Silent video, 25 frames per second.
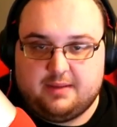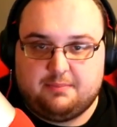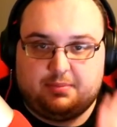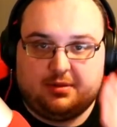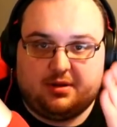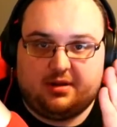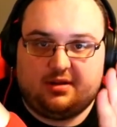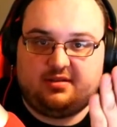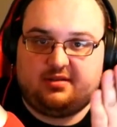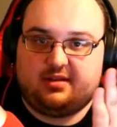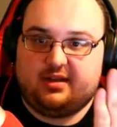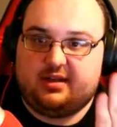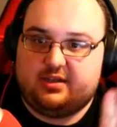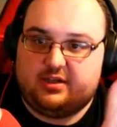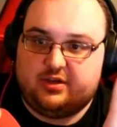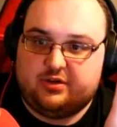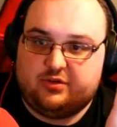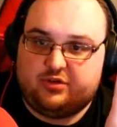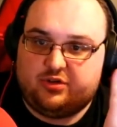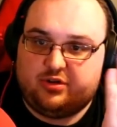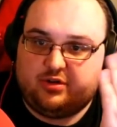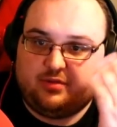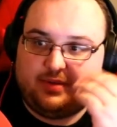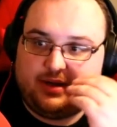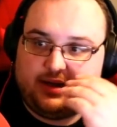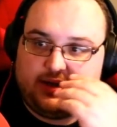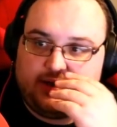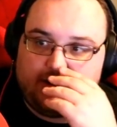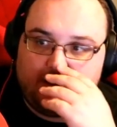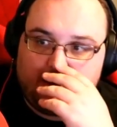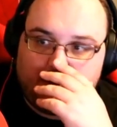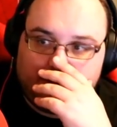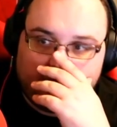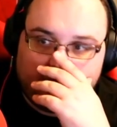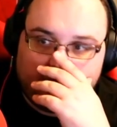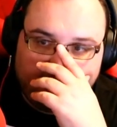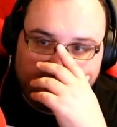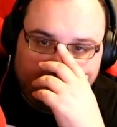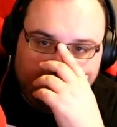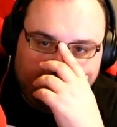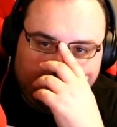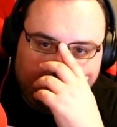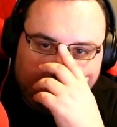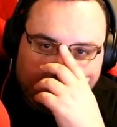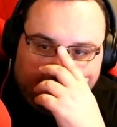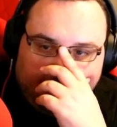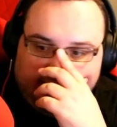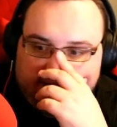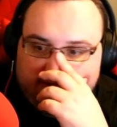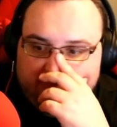Plus on YouTube, I know
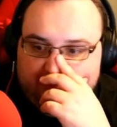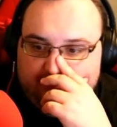it